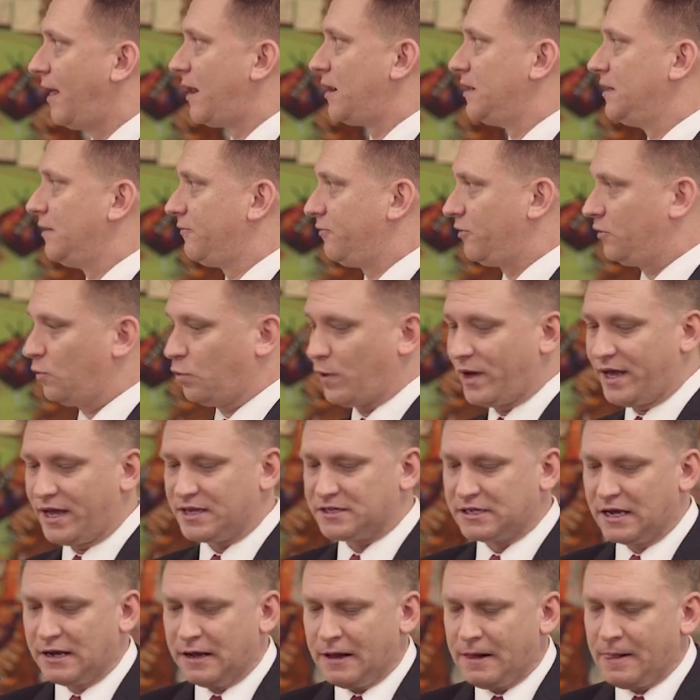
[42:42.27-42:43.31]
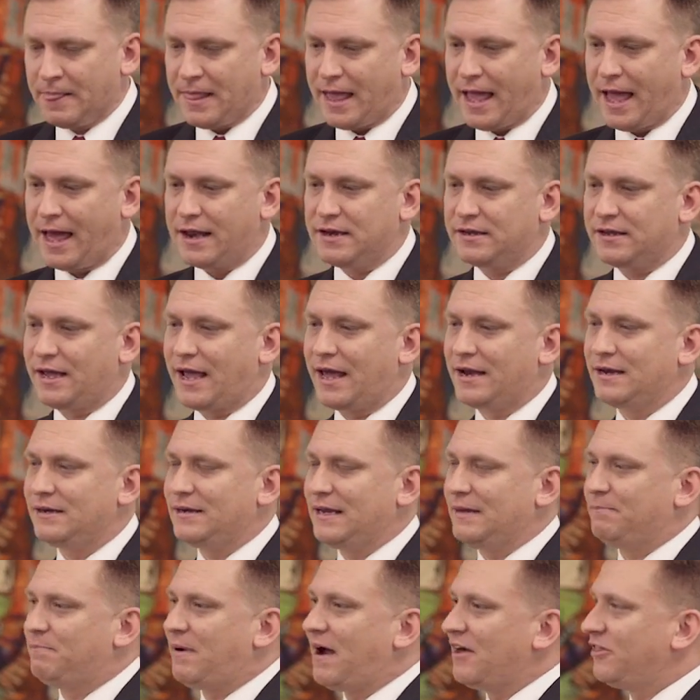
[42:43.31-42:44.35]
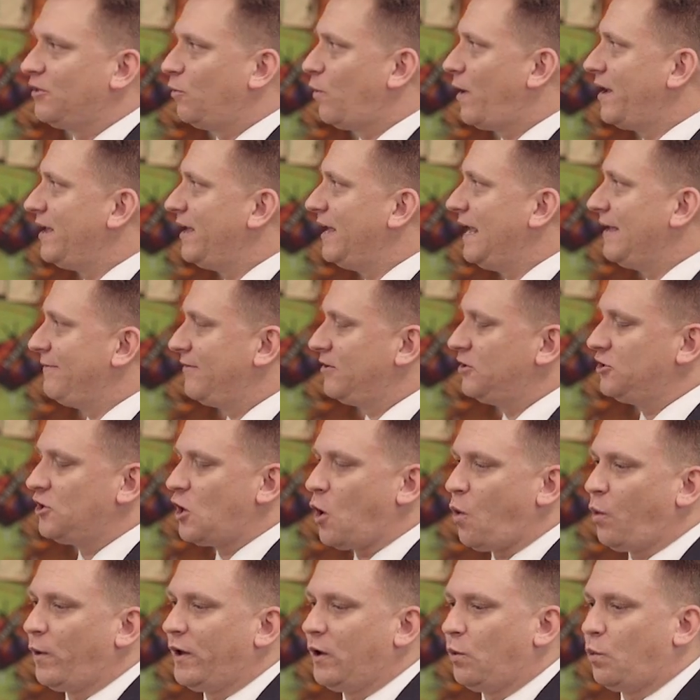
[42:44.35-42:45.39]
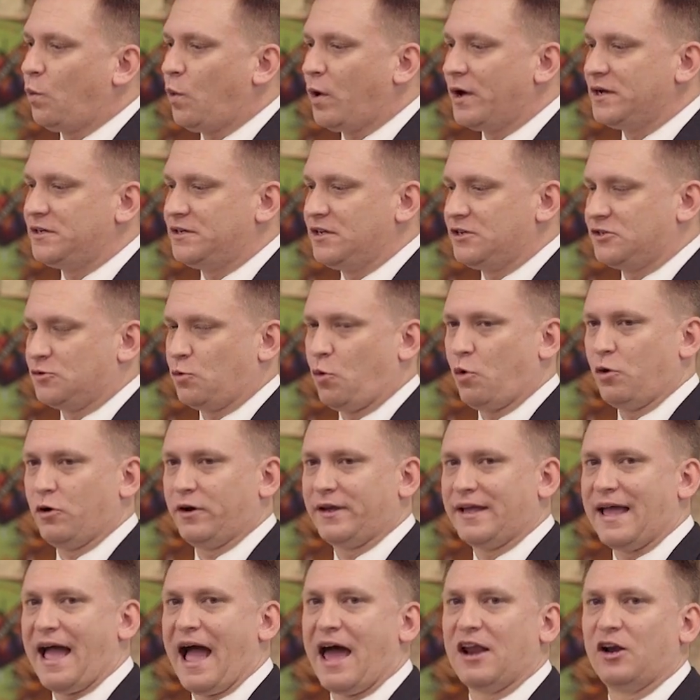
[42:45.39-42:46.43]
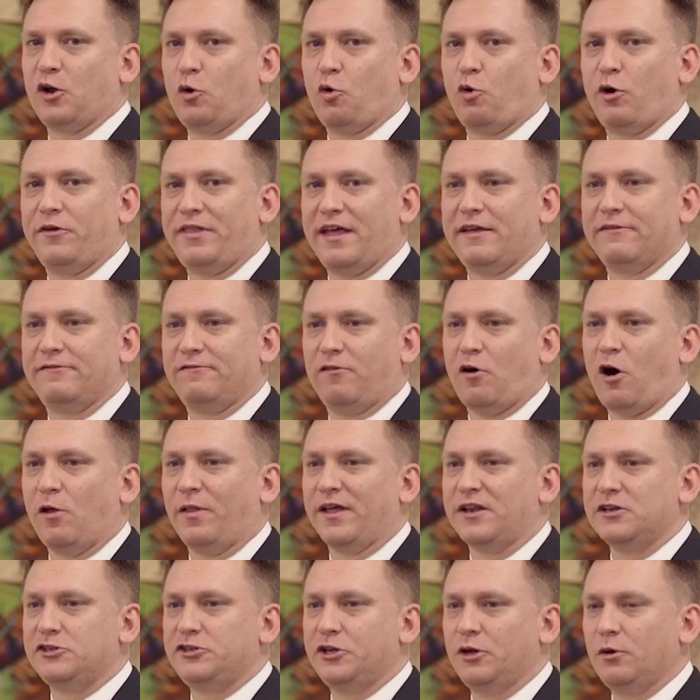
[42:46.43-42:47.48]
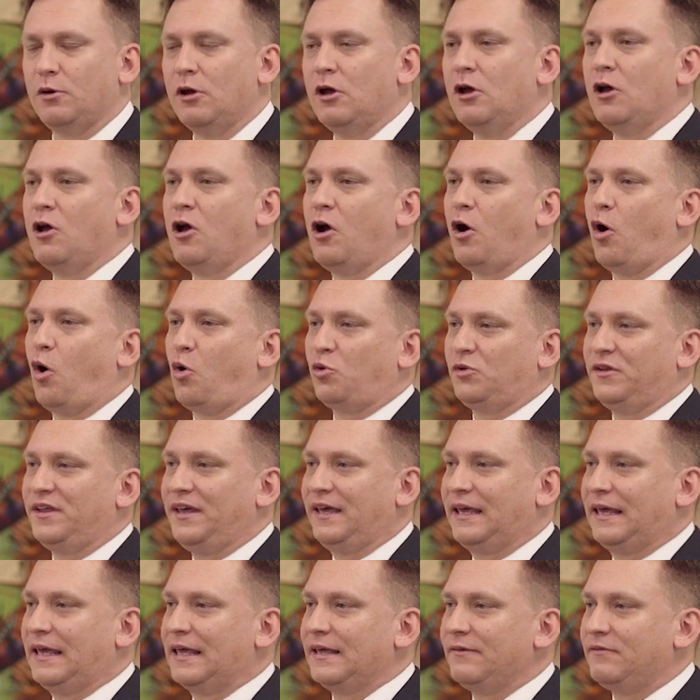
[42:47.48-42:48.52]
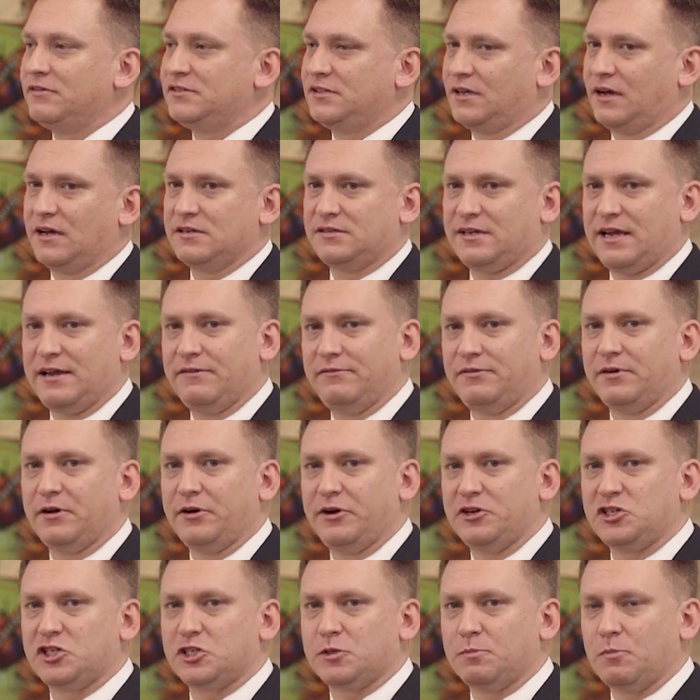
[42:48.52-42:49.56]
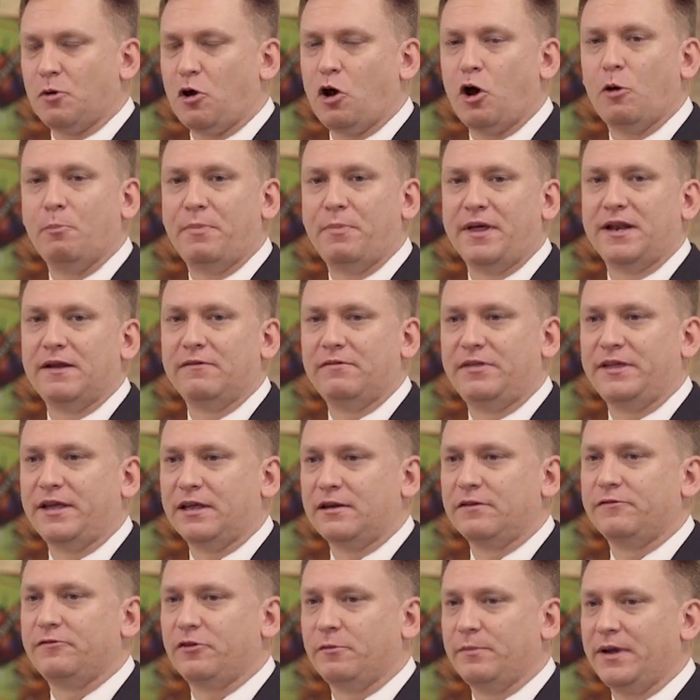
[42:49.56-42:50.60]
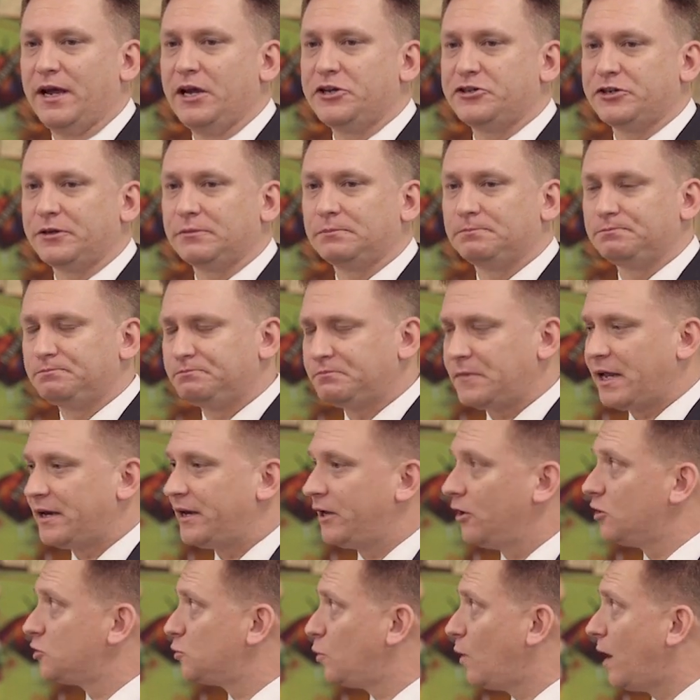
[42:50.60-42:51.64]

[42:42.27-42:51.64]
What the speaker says: lot of different ways. And by the way, even knowing what disorder category they fall into only gives us a very small bit of the information. And here's